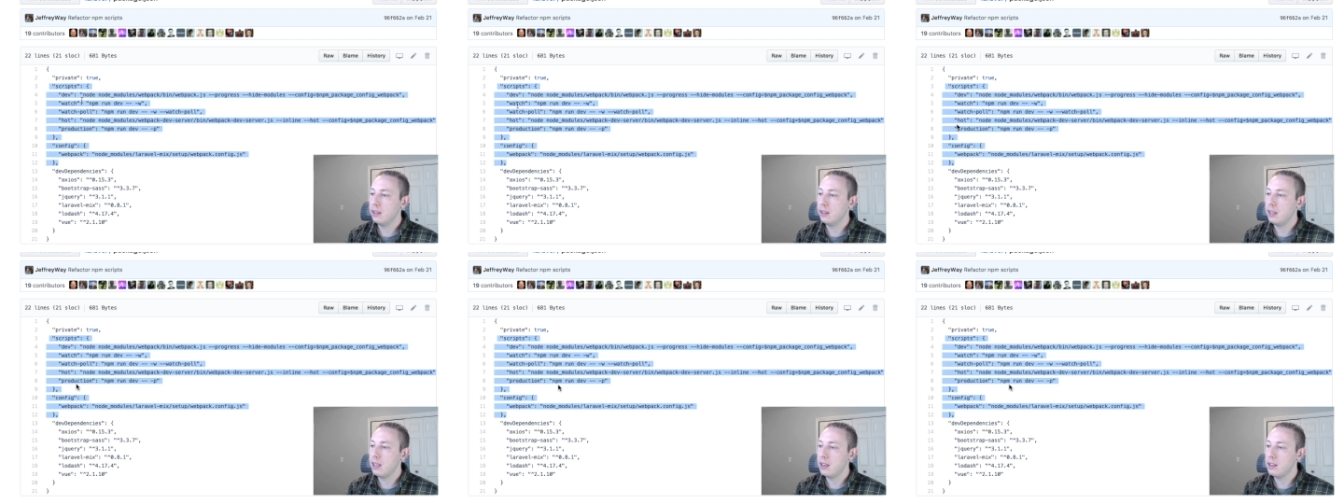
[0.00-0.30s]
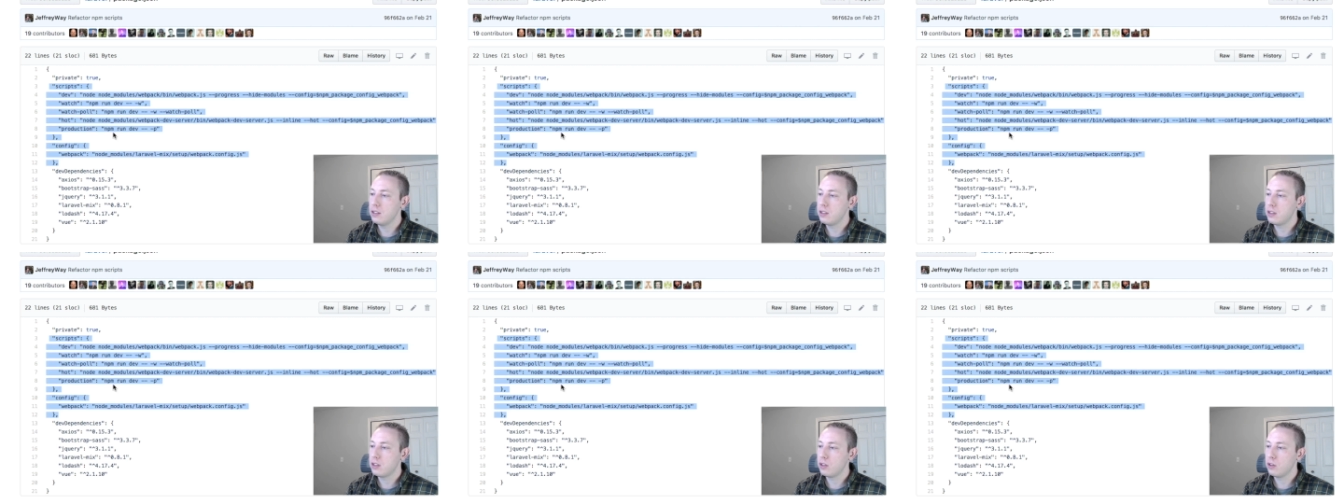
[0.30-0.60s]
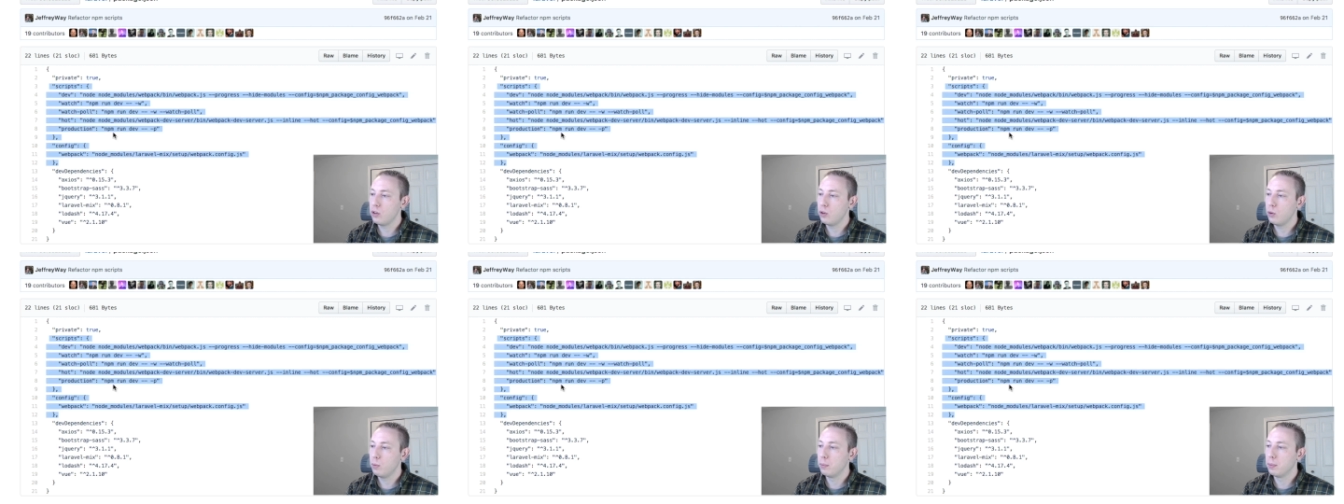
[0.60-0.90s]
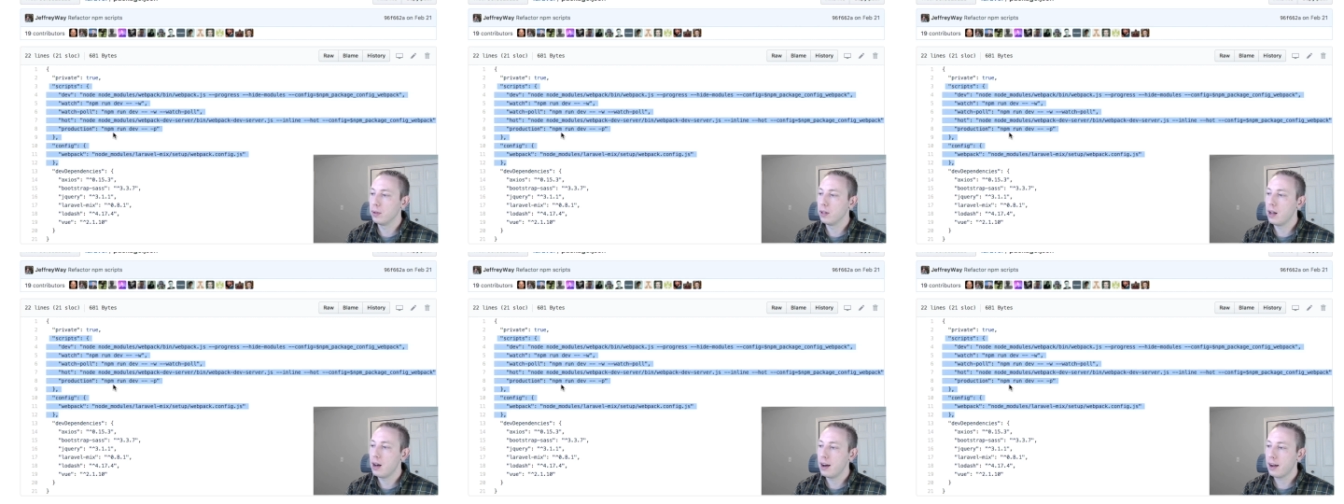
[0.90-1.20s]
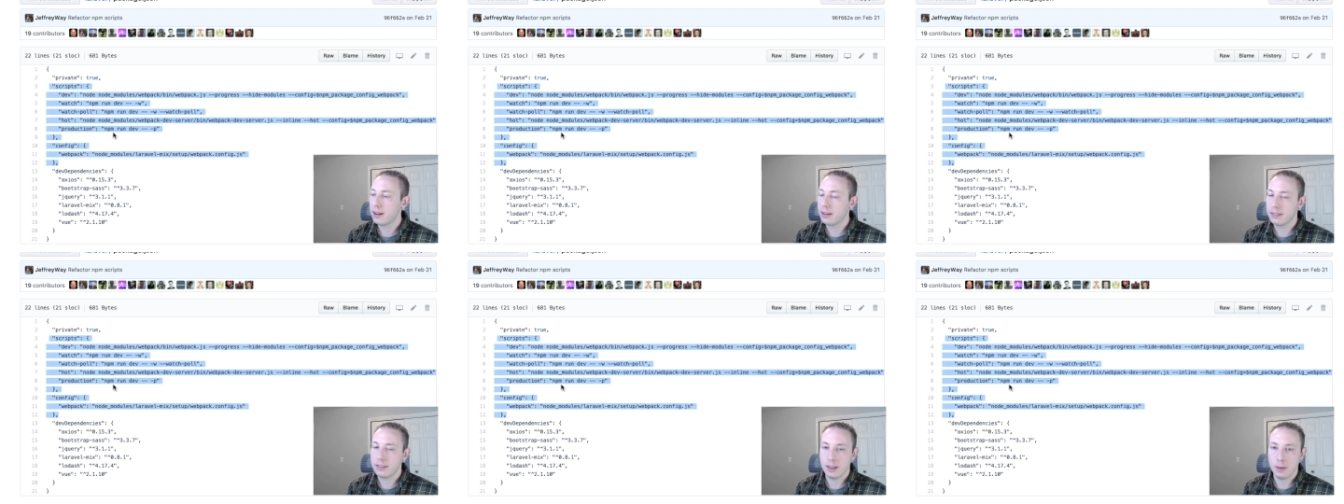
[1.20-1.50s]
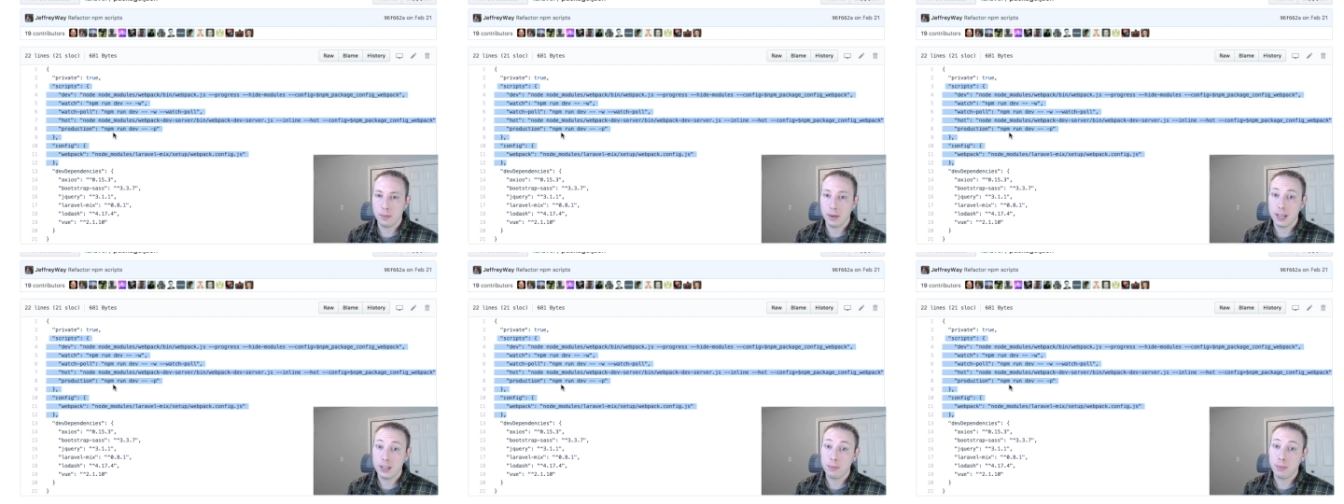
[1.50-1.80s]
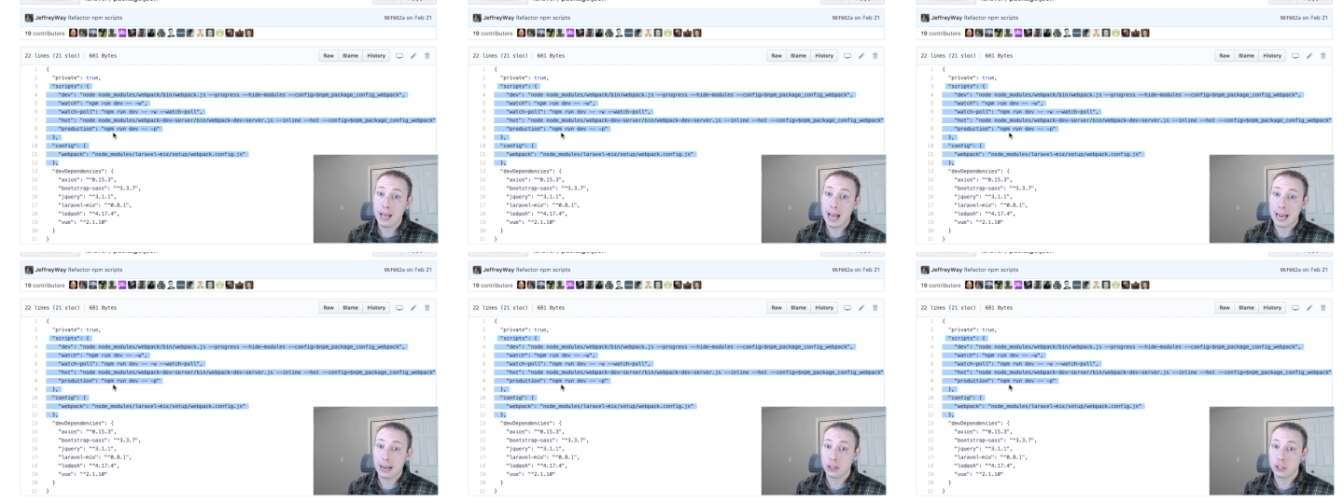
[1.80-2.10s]
these two blocks in my
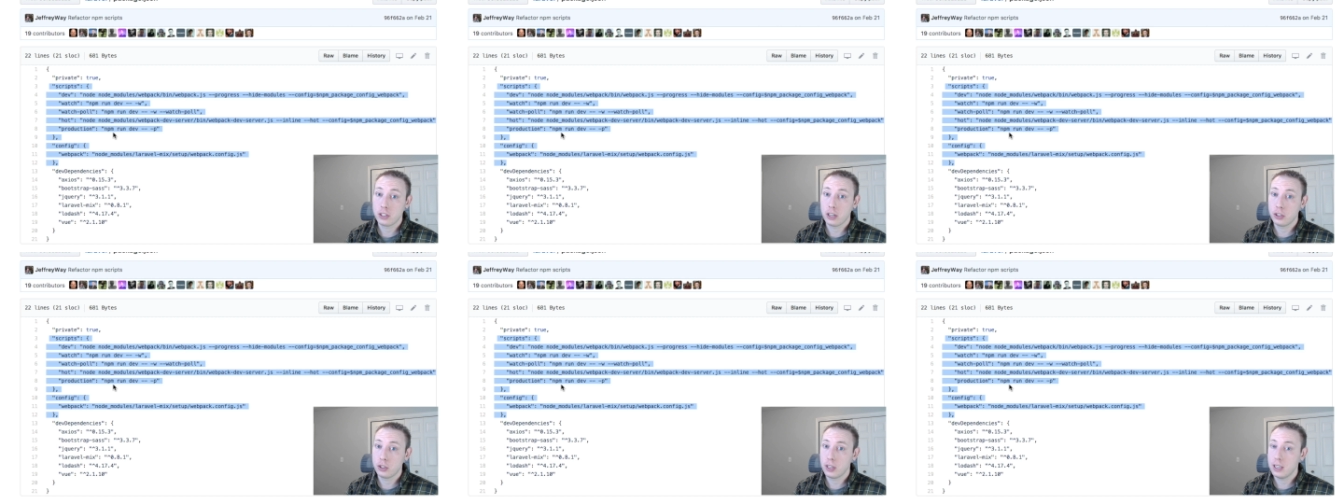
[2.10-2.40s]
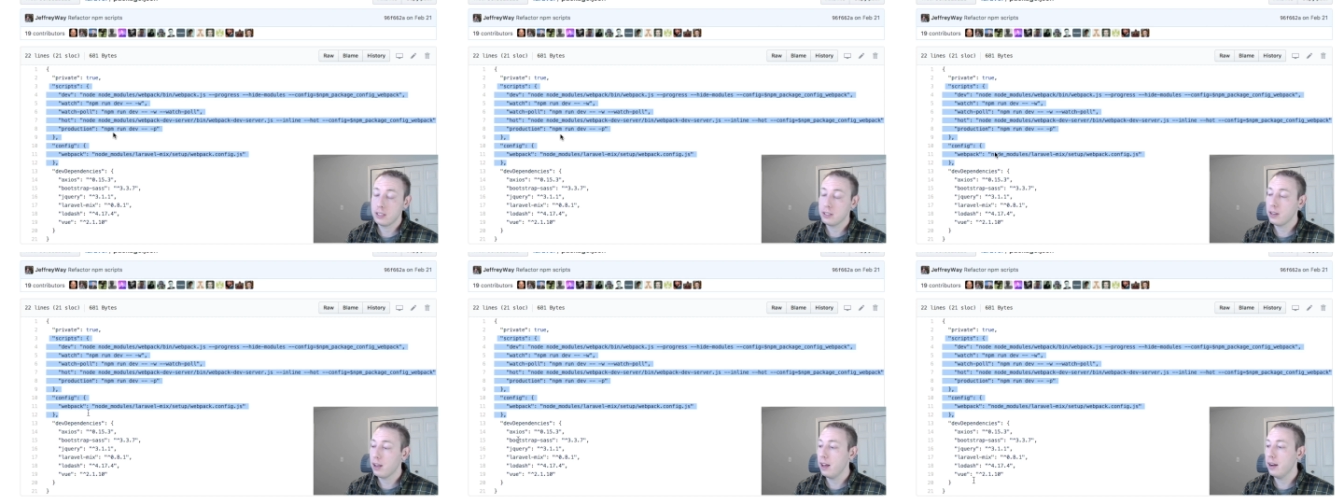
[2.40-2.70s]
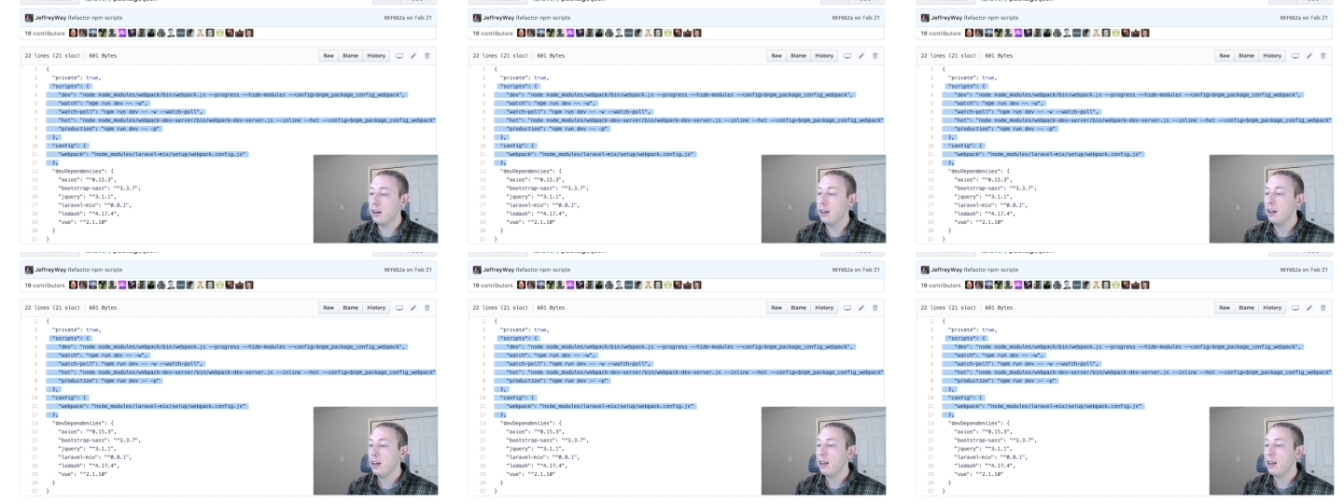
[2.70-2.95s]
package.json